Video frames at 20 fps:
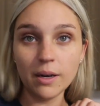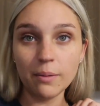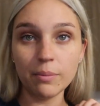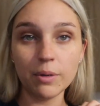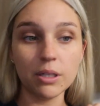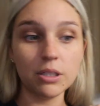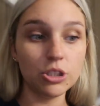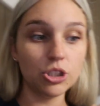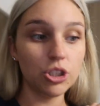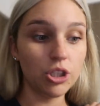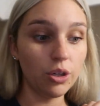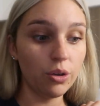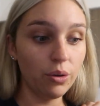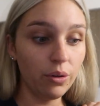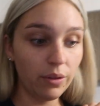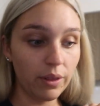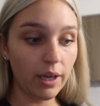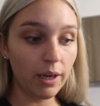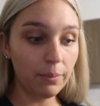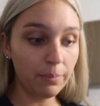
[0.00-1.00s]
I'm going to show
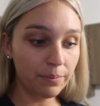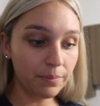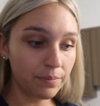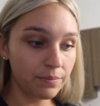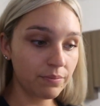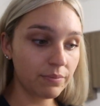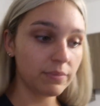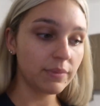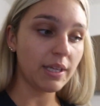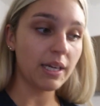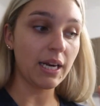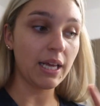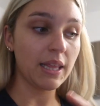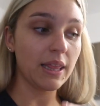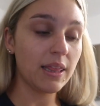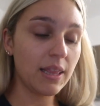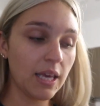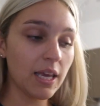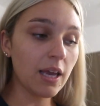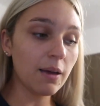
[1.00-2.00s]
you them that I
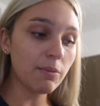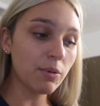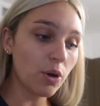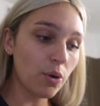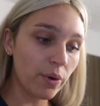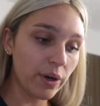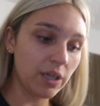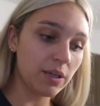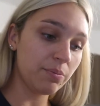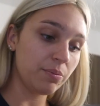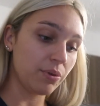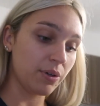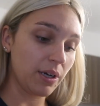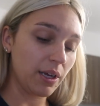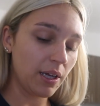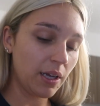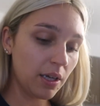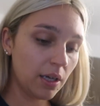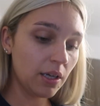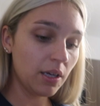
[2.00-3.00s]
think I'm going to
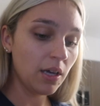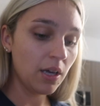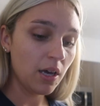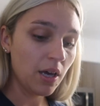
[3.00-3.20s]
bring.